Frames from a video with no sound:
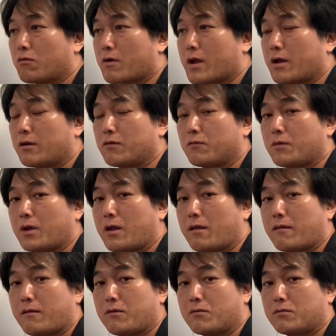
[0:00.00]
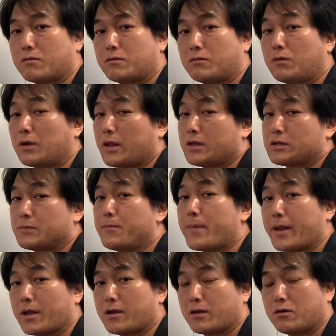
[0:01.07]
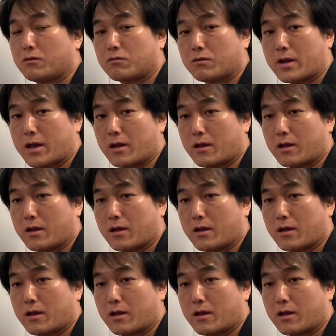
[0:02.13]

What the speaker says: around with your, well, let's make your